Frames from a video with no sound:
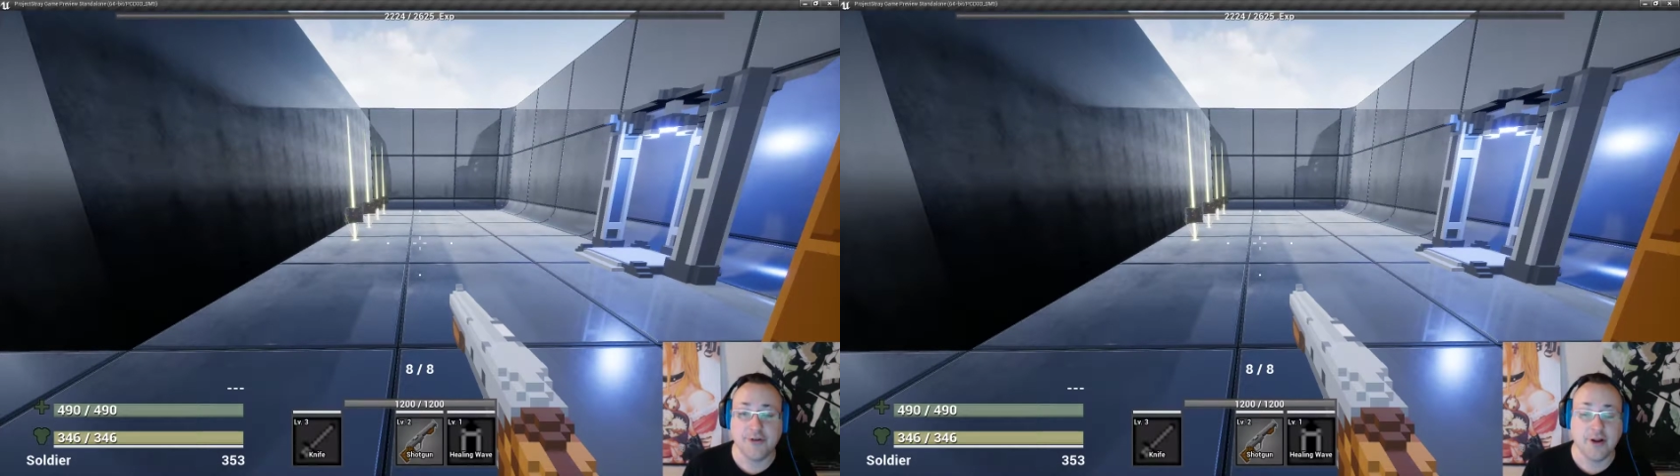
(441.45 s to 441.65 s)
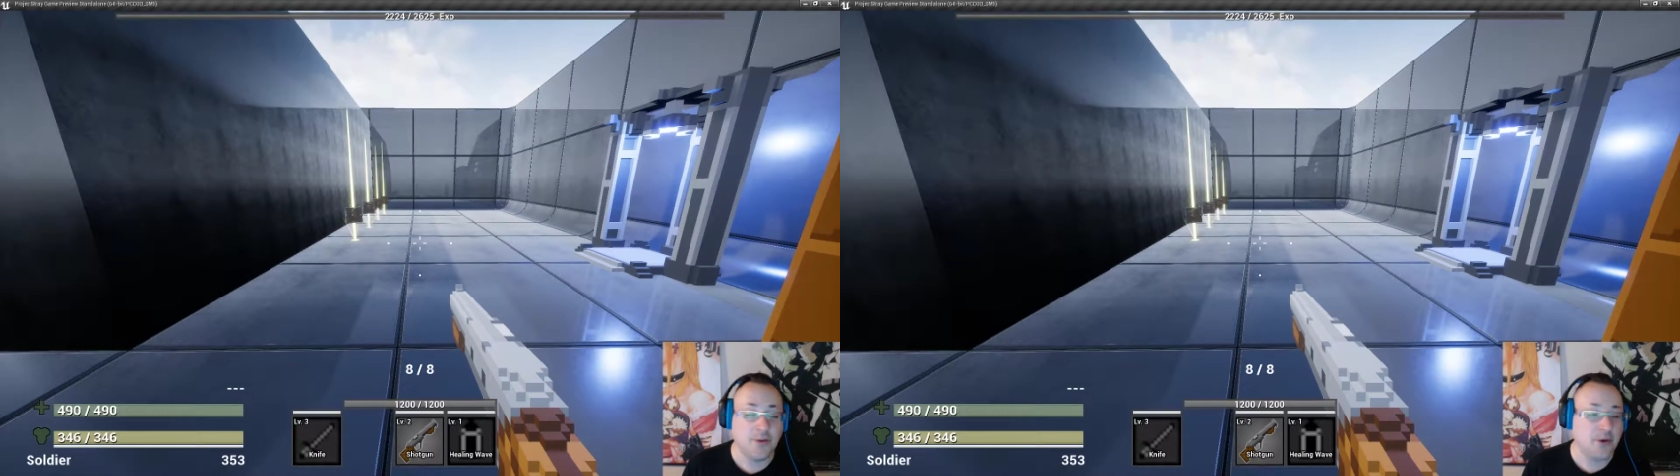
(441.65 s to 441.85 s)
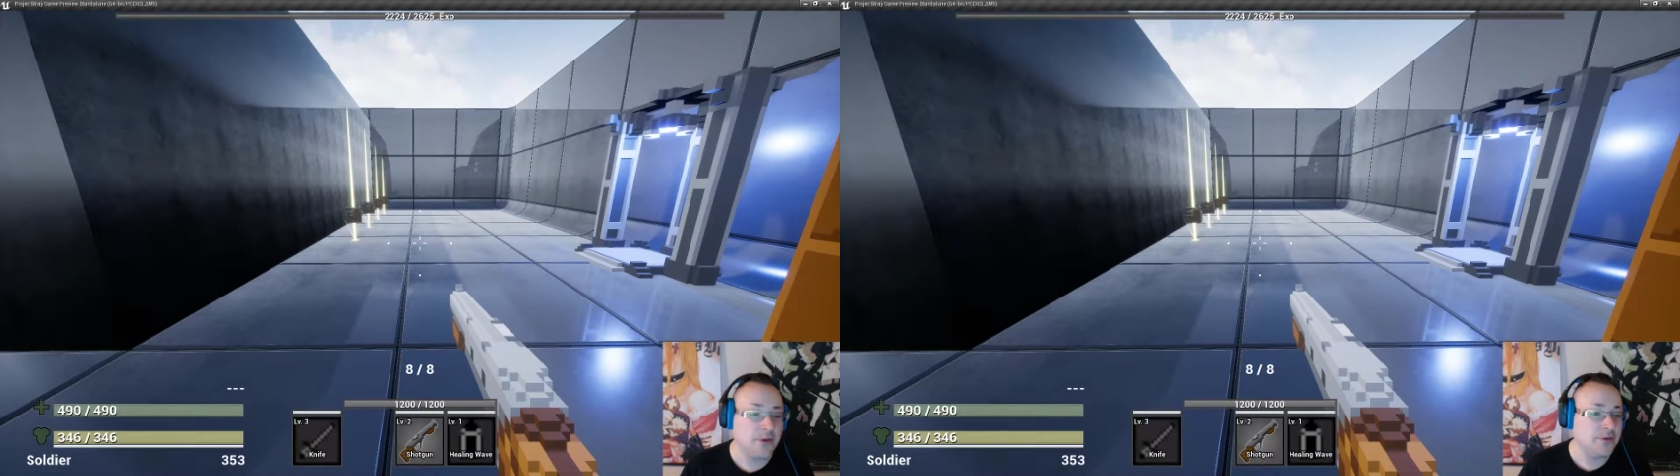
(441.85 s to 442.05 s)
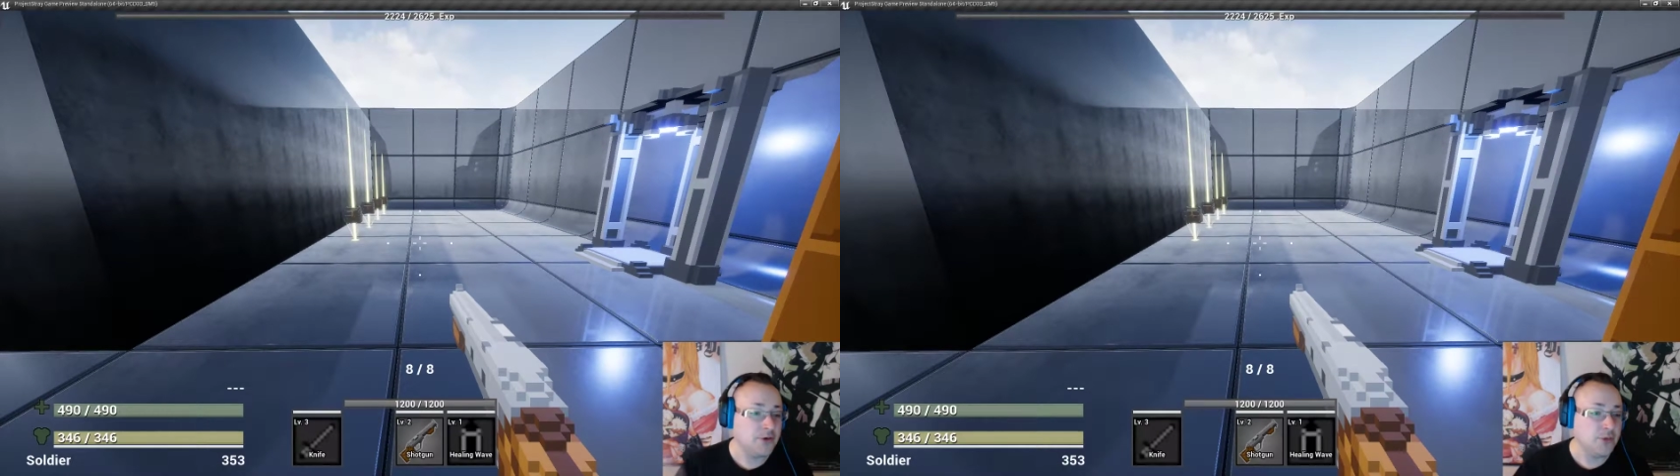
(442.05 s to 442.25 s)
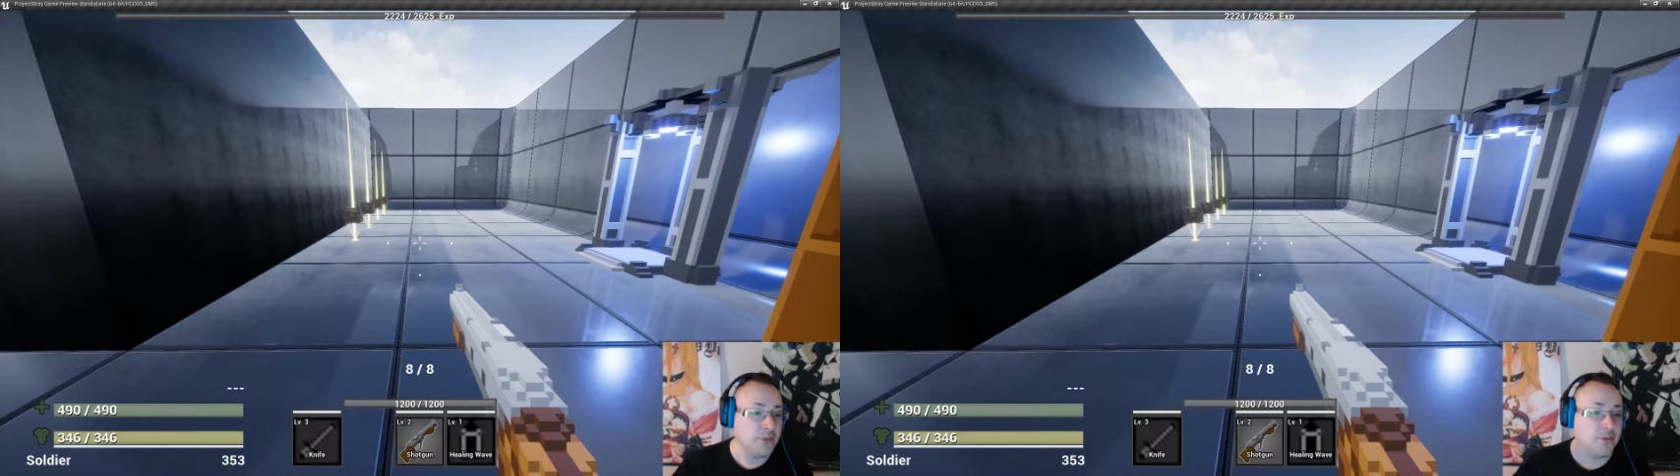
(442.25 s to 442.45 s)
or a
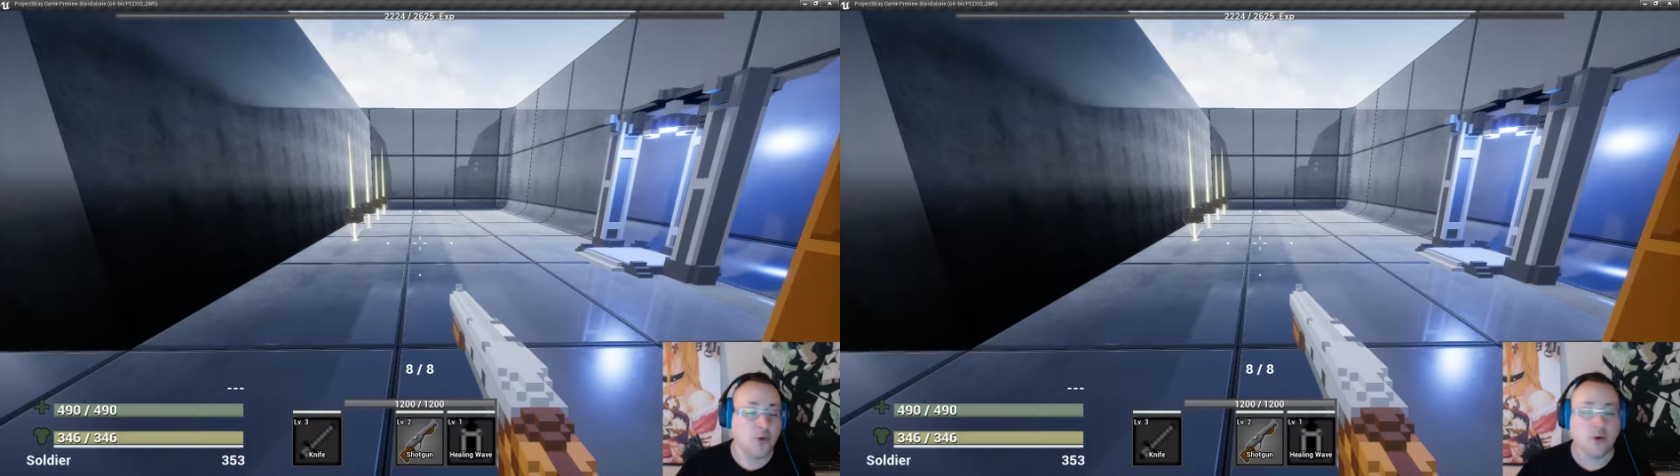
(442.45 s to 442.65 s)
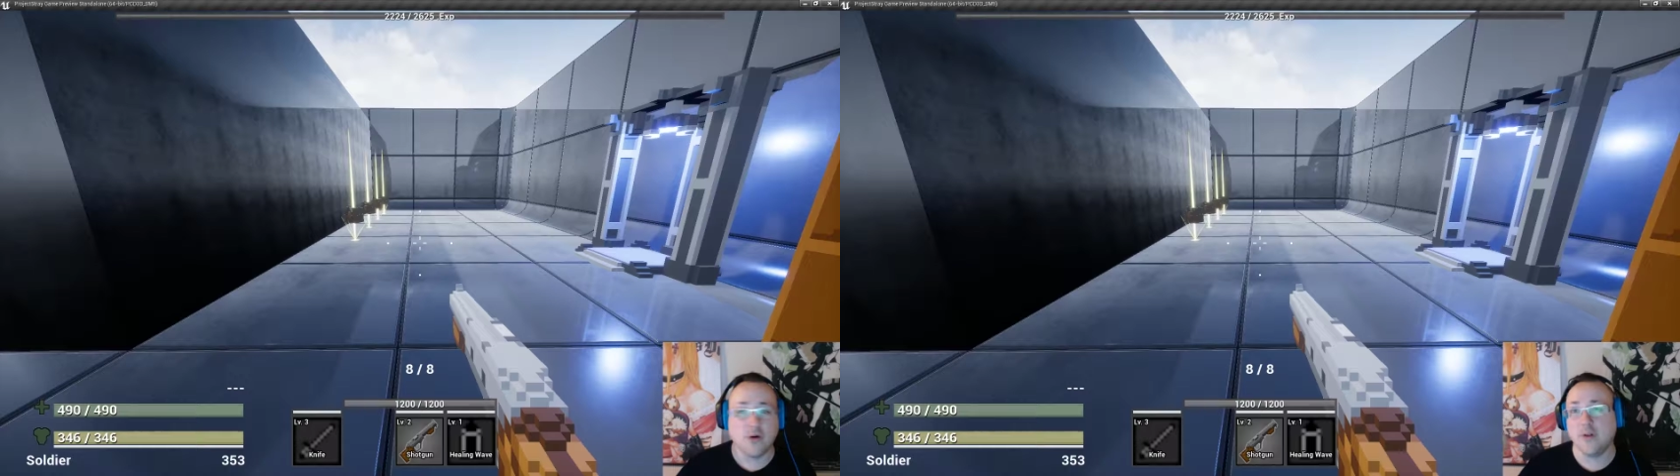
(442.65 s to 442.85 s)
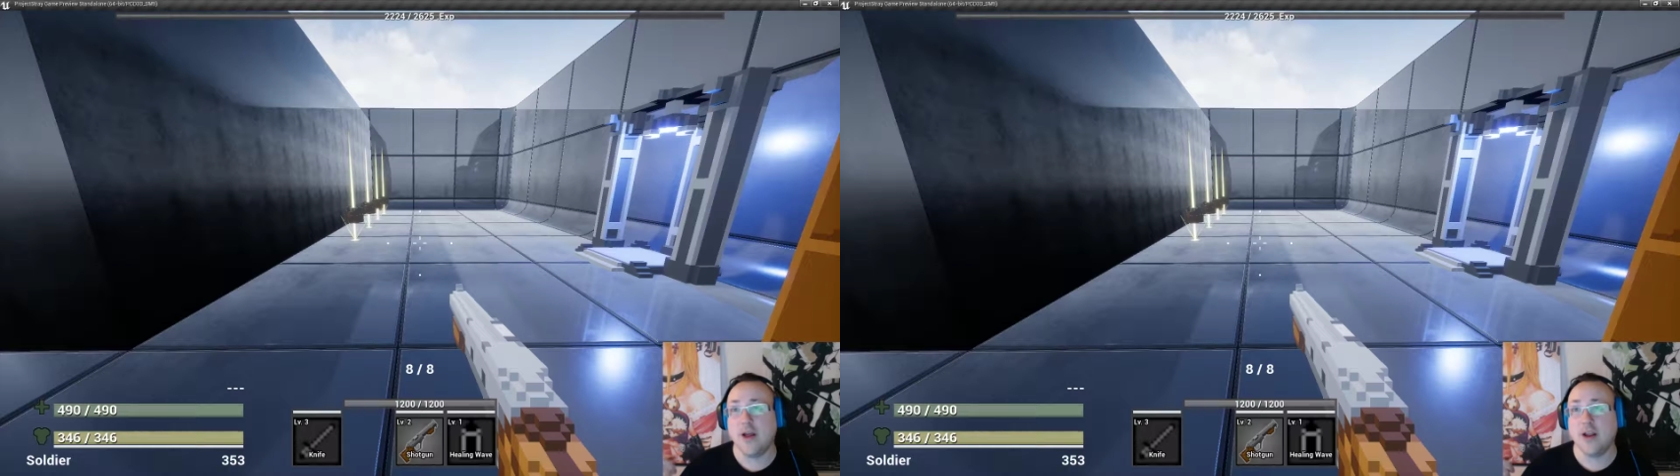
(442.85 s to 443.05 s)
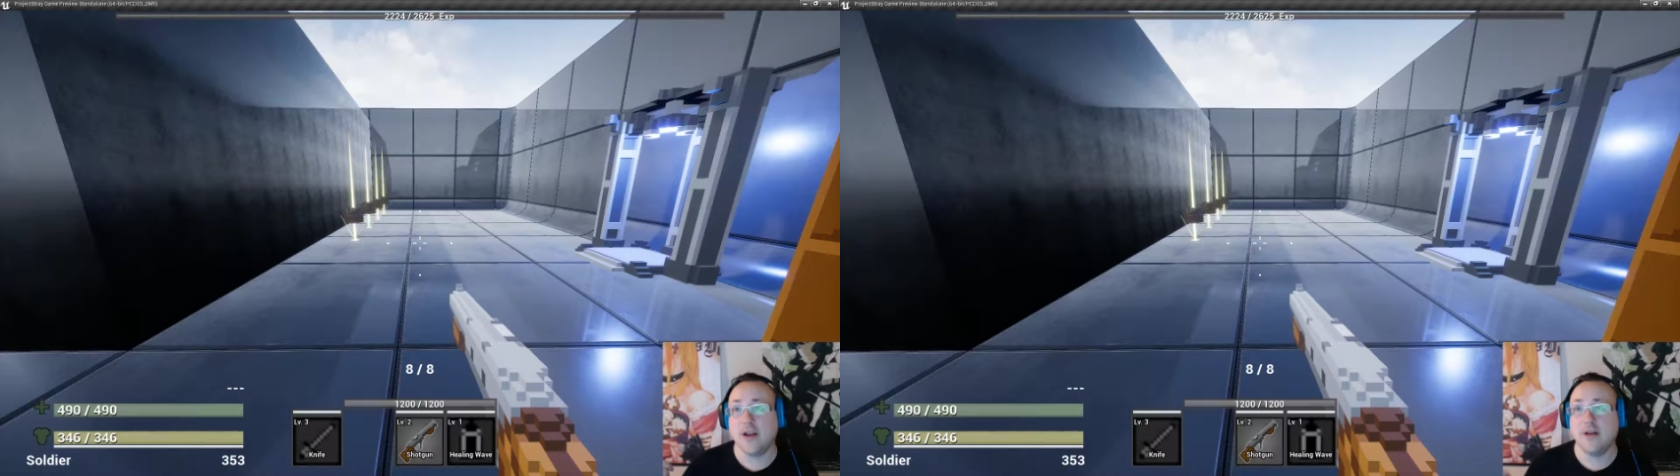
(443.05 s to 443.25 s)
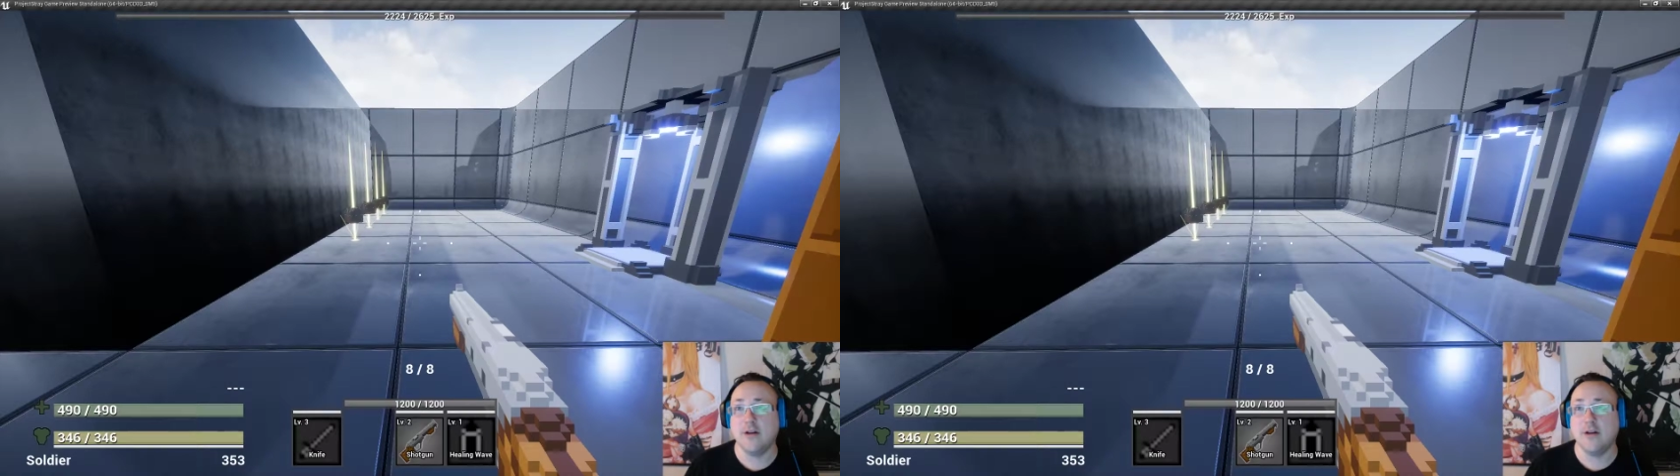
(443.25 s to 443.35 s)
little bit more like